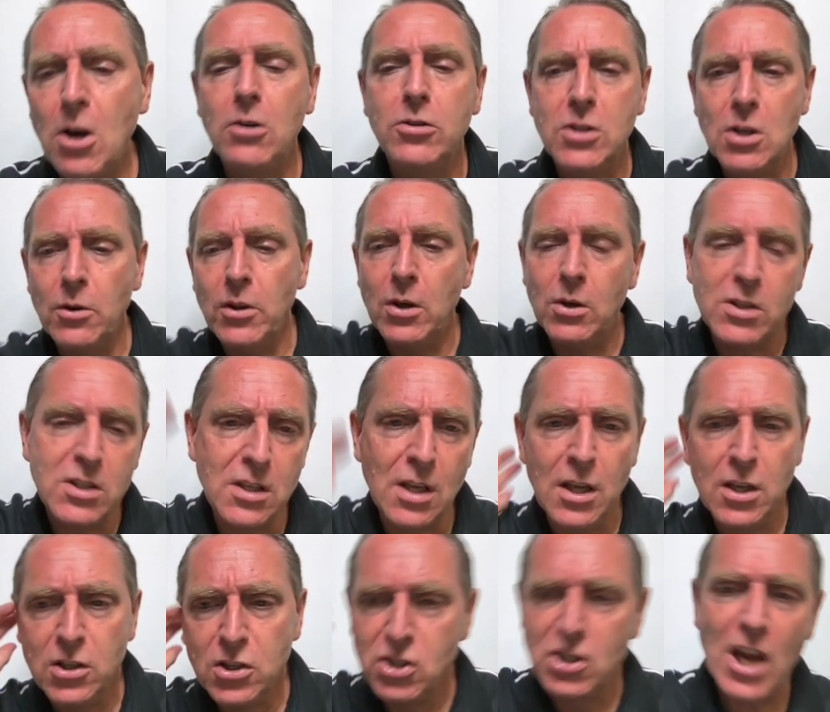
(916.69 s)
So there was
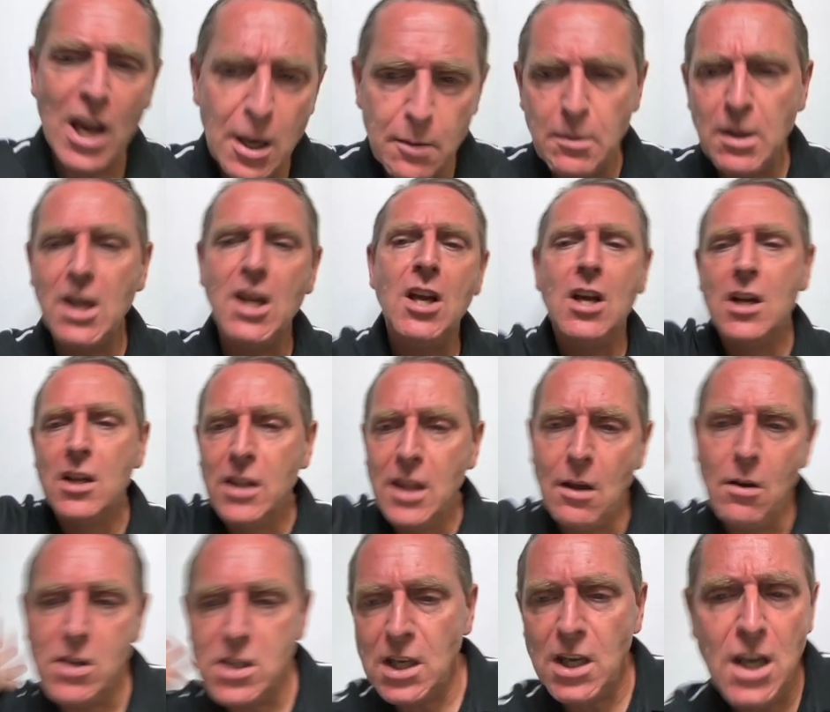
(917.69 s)
Jamie, there
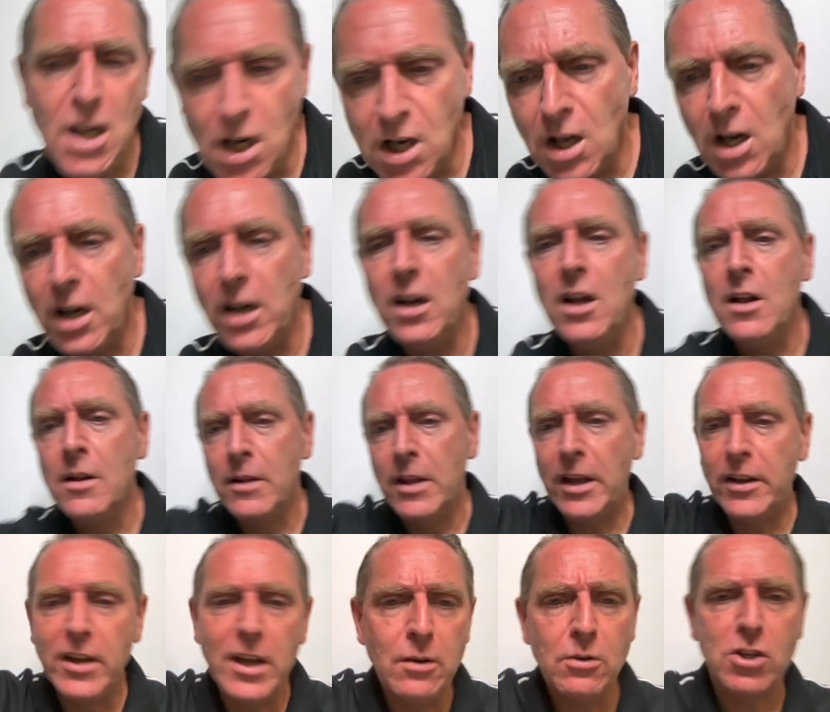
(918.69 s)
was Elon,
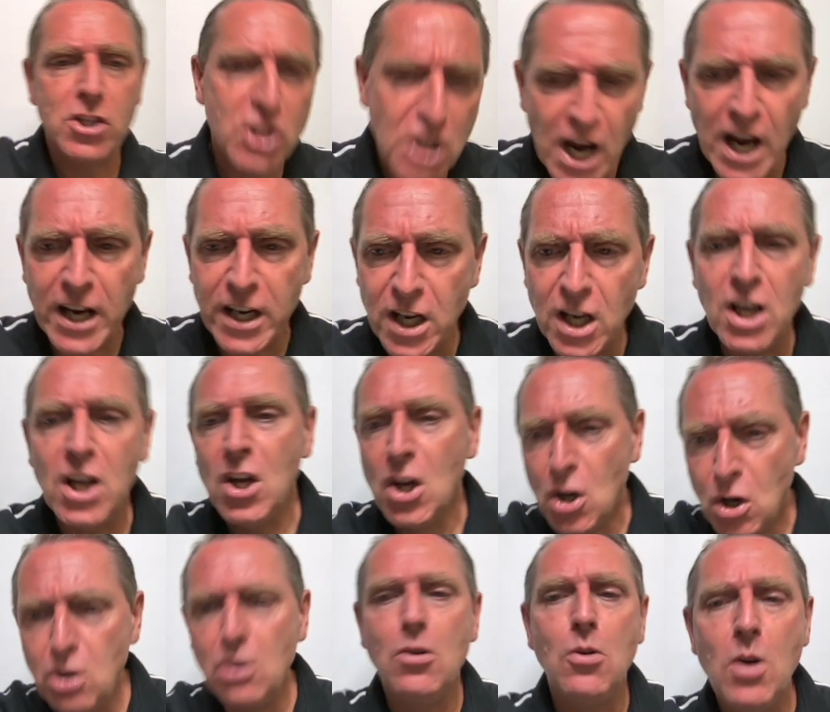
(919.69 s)
and there was China
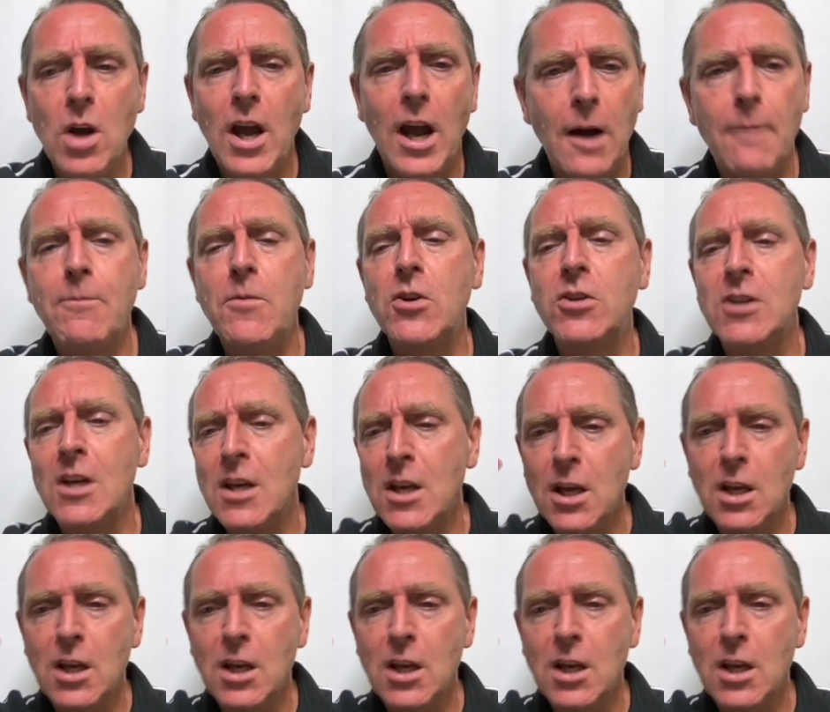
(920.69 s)
who helped us,